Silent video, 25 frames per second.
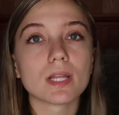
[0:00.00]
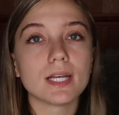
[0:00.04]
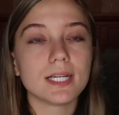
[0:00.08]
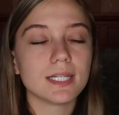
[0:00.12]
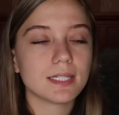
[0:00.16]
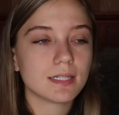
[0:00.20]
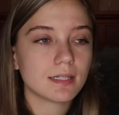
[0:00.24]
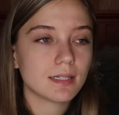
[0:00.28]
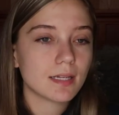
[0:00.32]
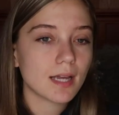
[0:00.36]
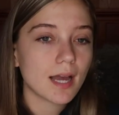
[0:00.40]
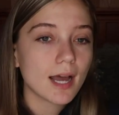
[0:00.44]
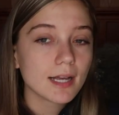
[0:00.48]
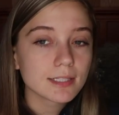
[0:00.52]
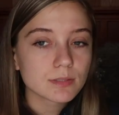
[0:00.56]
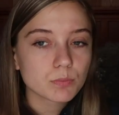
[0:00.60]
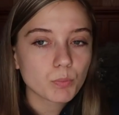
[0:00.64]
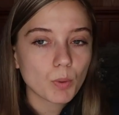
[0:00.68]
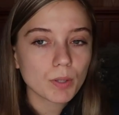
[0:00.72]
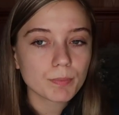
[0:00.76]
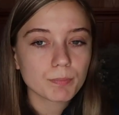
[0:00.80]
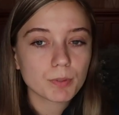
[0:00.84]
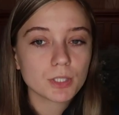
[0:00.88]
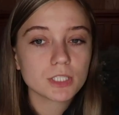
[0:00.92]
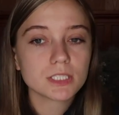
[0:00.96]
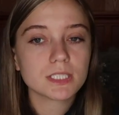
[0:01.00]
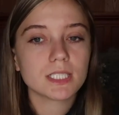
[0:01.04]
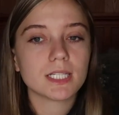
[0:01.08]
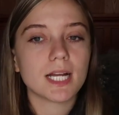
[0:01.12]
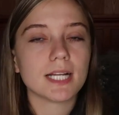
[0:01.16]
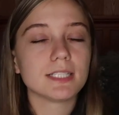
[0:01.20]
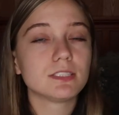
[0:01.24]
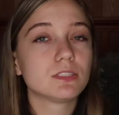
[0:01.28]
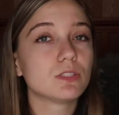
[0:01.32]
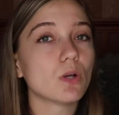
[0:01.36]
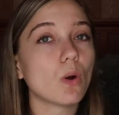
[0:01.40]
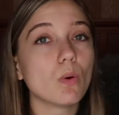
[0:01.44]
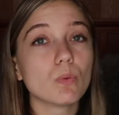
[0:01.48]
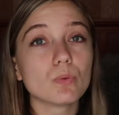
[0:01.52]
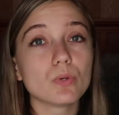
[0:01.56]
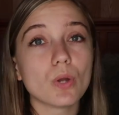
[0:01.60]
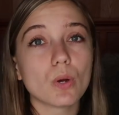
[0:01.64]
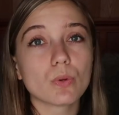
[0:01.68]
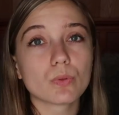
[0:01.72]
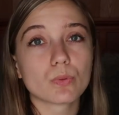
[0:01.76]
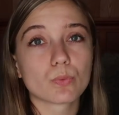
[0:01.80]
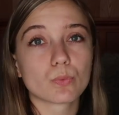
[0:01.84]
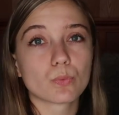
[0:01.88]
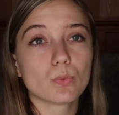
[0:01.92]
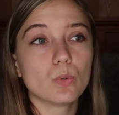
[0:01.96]
Like, as one person, I don't
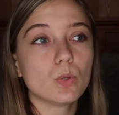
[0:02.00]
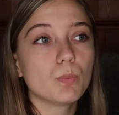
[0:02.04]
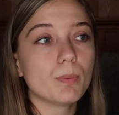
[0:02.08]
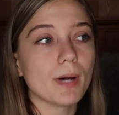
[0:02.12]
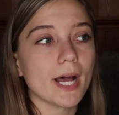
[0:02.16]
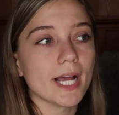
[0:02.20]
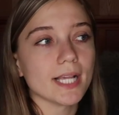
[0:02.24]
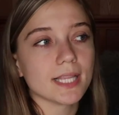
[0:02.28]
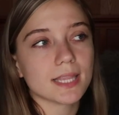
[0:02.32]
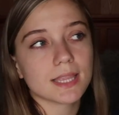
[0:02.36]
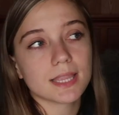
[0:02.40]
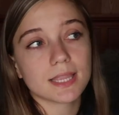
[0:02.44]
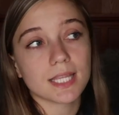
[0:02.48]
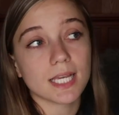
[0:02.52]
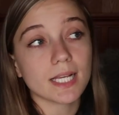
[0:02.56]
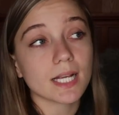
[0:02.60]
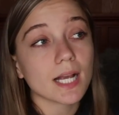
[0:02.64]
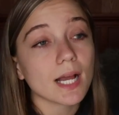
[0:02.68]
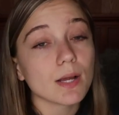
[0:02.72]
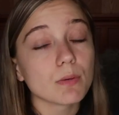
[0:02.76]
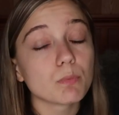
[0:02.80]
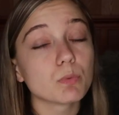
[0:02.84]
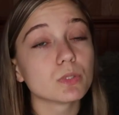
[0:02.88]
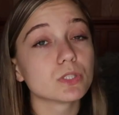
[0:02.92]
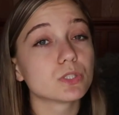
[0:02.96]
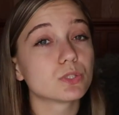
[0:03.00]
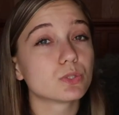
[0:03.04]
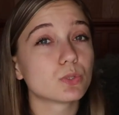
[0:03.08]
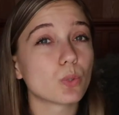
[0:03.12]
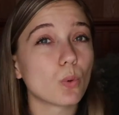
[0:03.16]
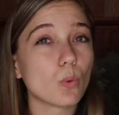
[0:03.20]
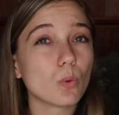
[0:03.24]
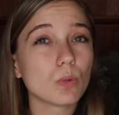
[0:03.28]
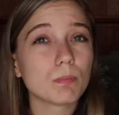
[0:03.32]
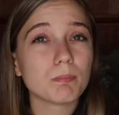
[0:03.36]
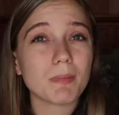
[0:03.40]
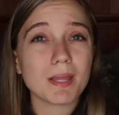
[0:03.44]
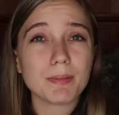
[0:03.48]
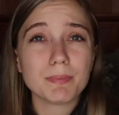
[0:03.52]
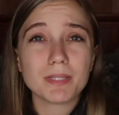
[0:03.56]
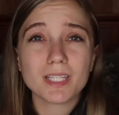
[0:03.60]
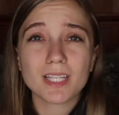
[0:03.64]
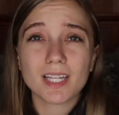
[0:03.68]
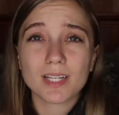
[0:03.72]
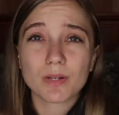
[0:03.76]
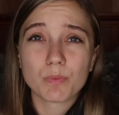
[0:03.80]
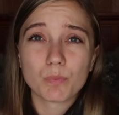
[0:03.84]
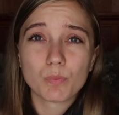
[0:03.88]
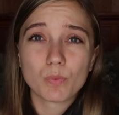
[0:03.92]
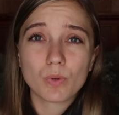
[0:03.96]
know the rule, but I think I was told maybe
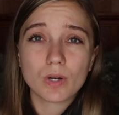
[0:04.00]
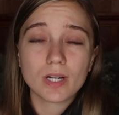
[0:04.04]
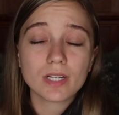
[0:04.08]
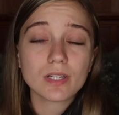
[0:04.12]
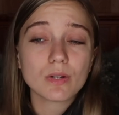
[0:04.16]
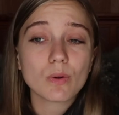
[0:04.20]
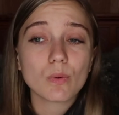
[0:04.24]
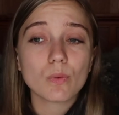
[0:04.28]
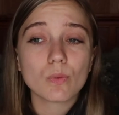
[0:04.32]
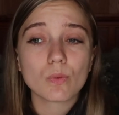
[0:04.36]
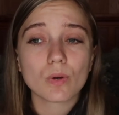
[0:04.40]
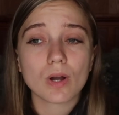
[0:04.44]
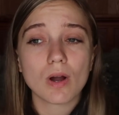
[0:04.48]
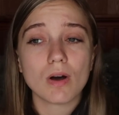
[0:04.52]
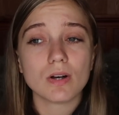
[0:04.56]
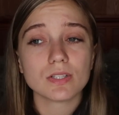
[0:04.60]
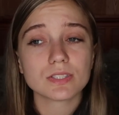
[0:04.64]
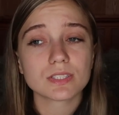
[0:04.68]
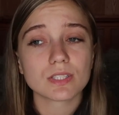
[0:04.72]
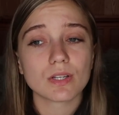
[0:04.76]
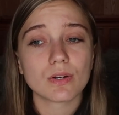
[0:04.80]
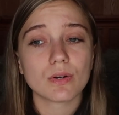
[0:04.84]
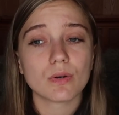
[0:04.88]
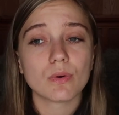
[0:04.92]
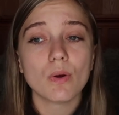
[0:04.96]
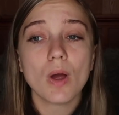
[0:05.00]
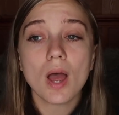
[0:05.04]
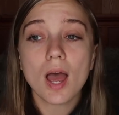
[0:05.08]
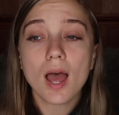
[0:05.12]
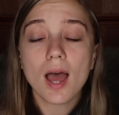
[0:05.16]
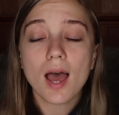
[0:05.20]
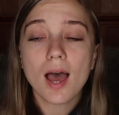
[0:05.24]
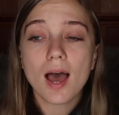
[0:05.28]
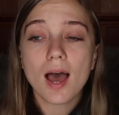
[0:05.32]
like 1, or also